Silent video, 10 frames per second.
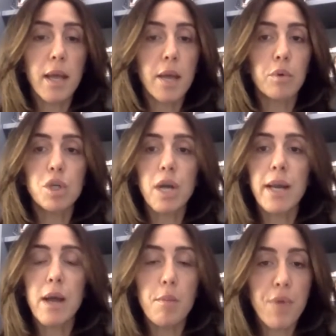And we're trying
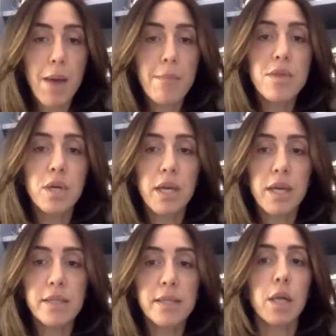to help them and their
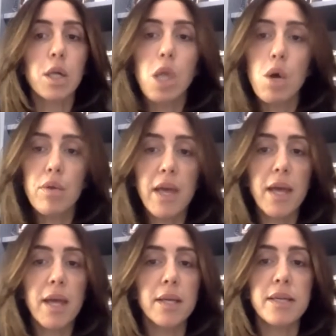kids get
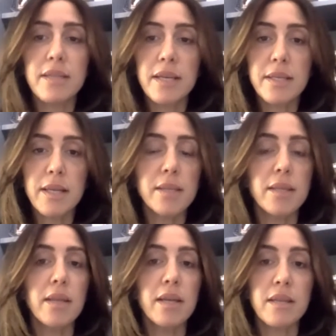clothing and necessities
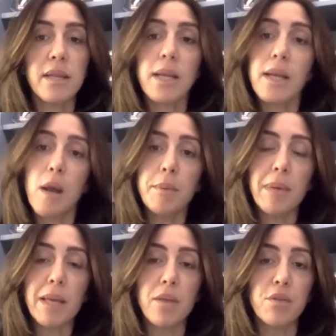and things that they need to help
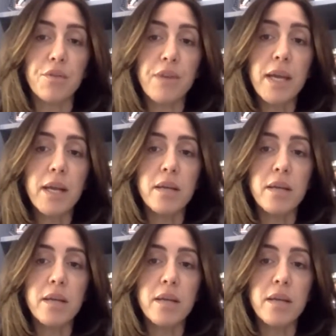them get on their feet.